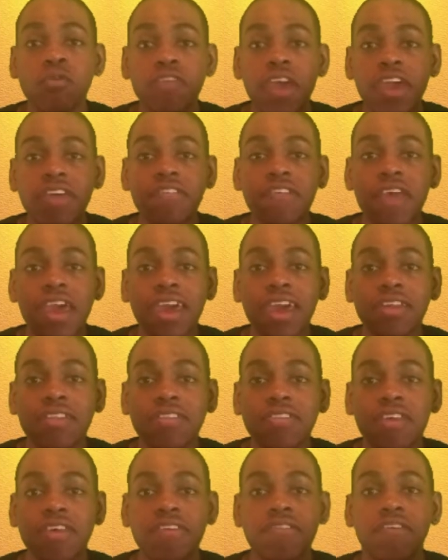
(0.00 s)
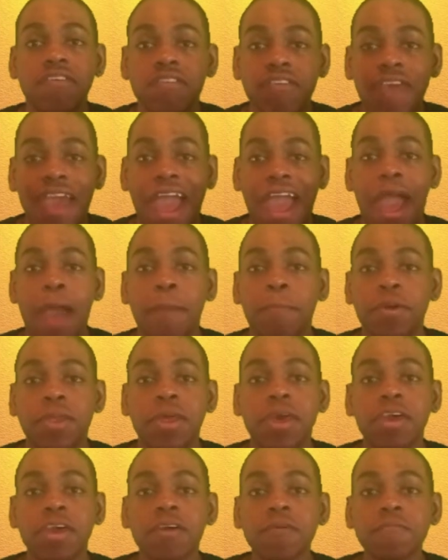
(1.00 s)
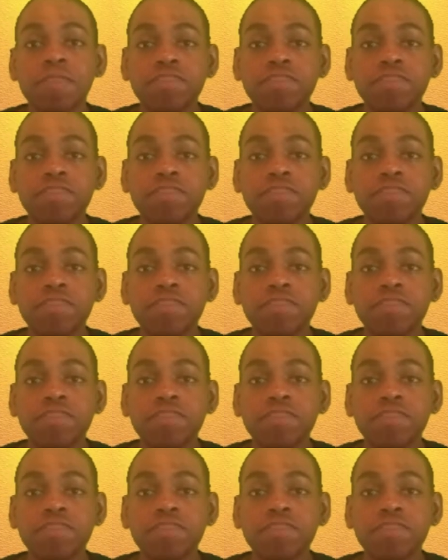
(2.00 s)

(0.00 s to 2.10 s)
They saying this is happening